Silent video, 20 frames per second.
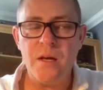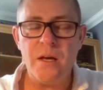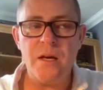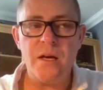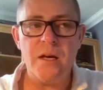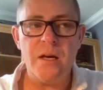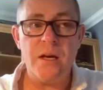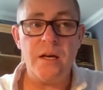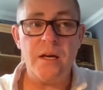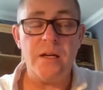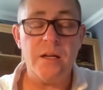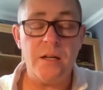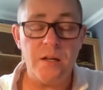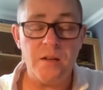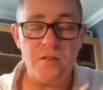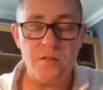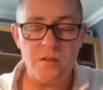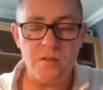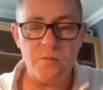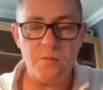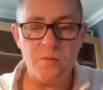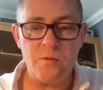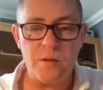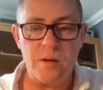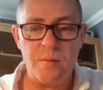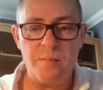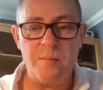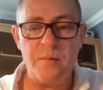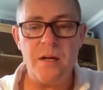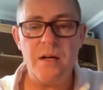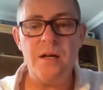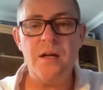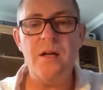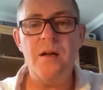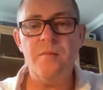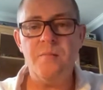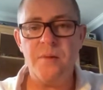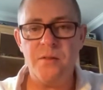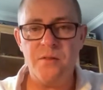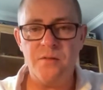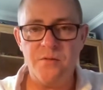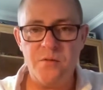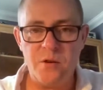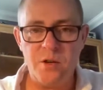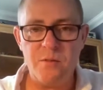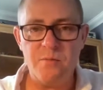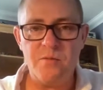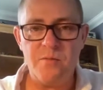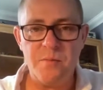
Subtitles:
and it is a small number, but the volume